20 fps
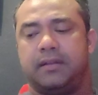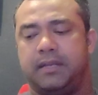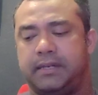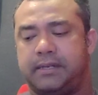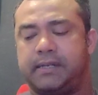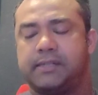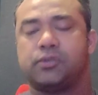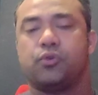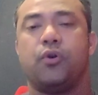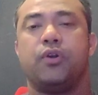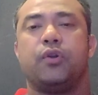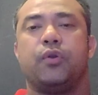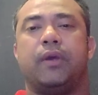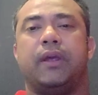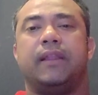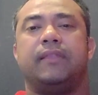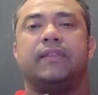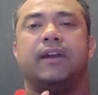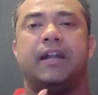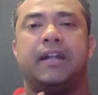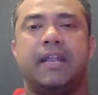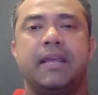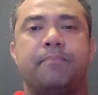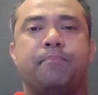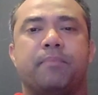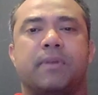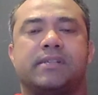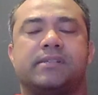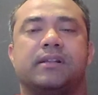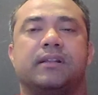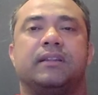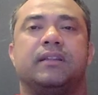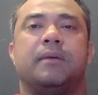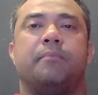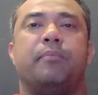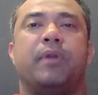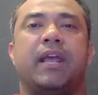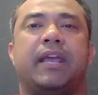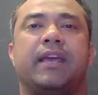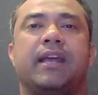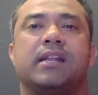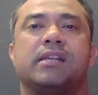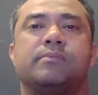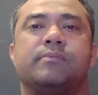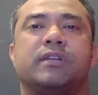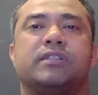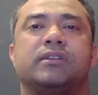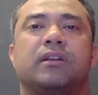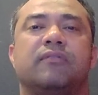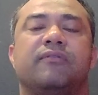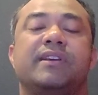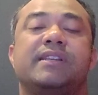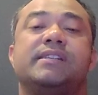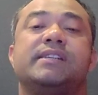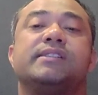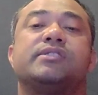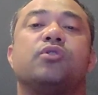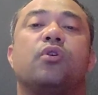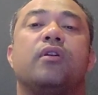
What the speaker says: it is going to hit the deep muscle, the brachialis muscle, which